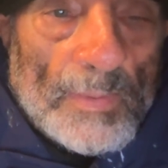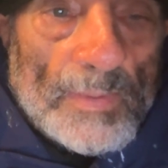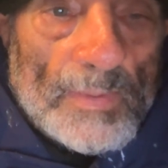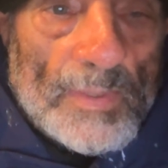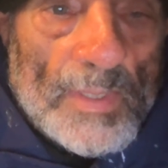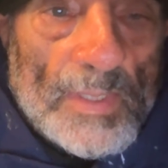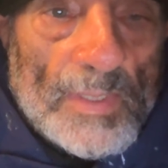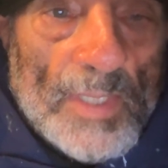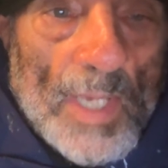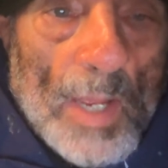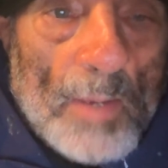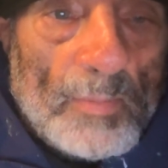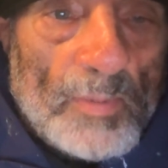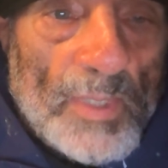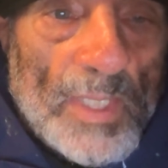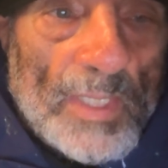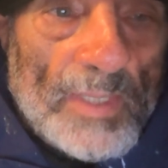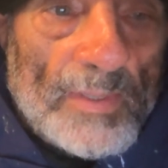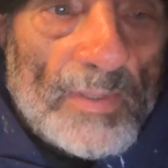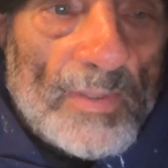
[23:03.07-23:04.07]
says
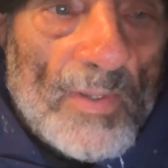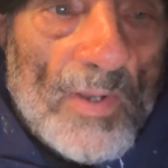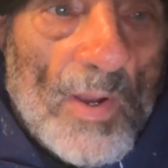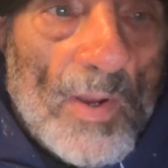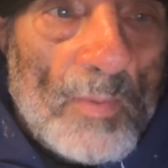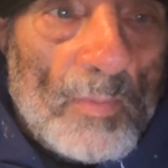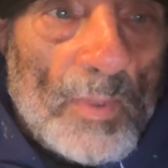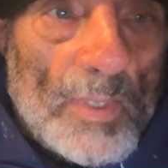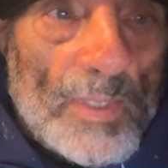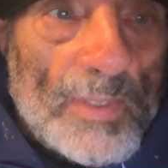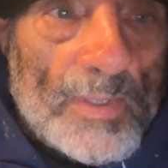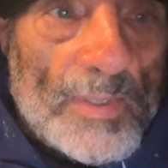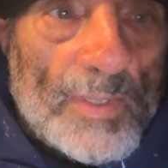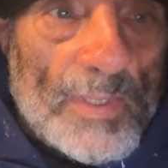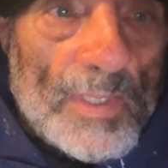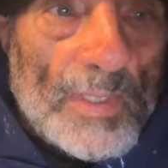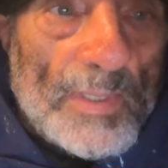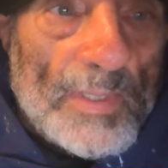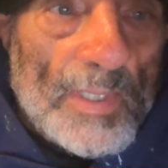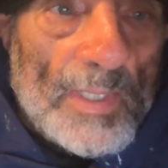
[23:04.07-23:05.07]
update comments,
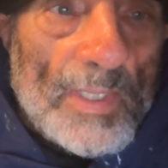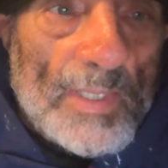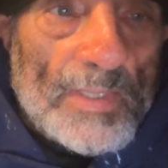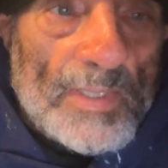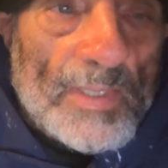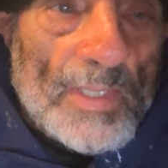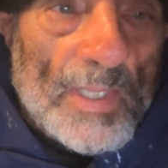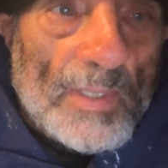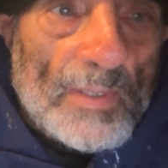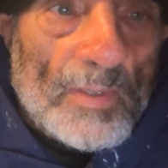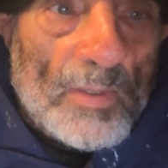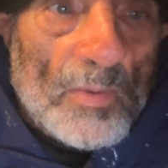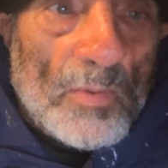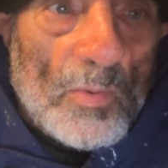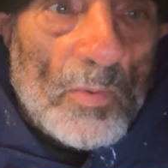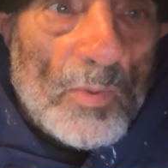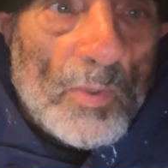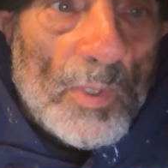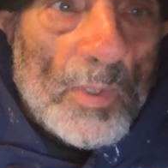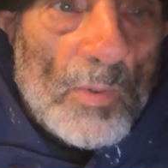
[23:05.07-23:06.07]
and then I start a
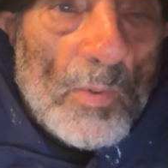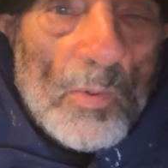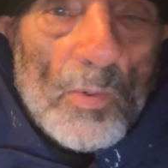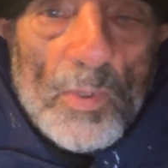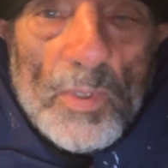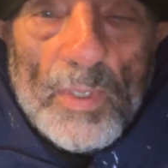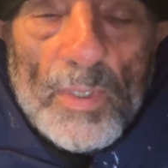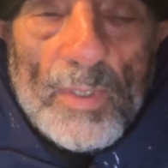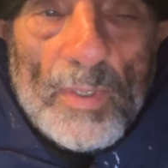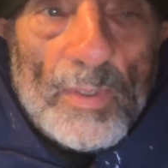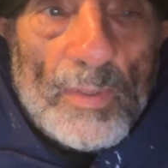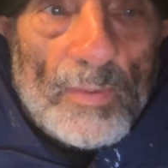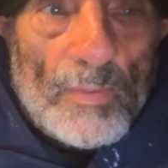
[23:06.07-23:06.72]
new recording.